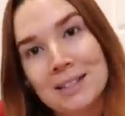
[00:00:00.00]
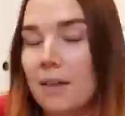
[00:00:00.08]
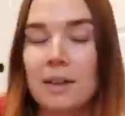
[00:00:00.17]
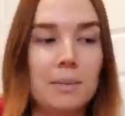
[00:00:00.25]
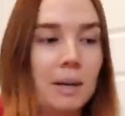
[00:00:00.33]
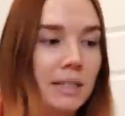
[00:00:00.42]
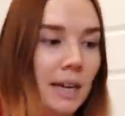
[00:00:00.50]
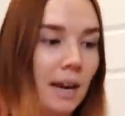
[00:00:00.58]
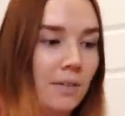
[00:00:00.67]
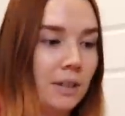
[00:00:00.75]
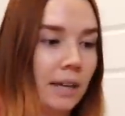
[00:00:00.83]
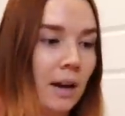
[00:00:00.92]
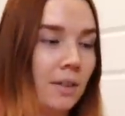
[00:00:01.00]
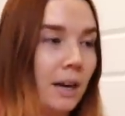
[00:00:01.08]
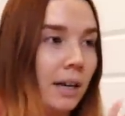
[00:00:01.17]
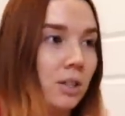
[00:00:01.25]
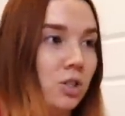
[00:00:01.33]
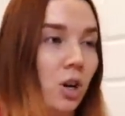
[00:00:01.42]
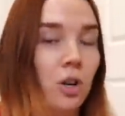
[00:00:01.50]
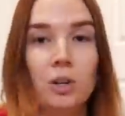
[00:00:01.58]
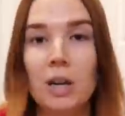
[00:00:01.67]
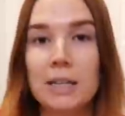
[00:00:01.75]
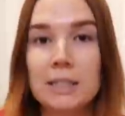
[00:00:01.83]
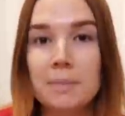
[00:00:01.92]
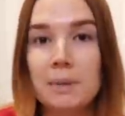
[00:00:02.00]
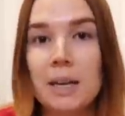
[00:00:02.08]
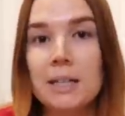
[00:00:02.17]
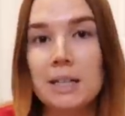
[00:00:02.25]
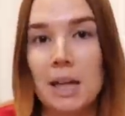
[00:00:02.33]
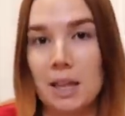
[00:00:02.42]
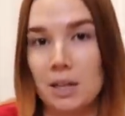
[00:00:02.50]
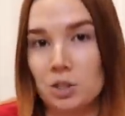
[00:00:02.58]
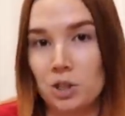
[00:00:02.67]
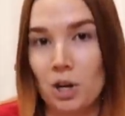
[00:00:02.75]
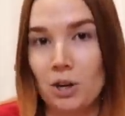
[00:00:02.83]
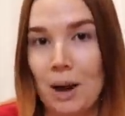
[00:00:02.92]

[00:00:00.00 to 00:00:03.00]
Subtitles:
I think I'm gonna take everything out and then I can show you guys some things and then start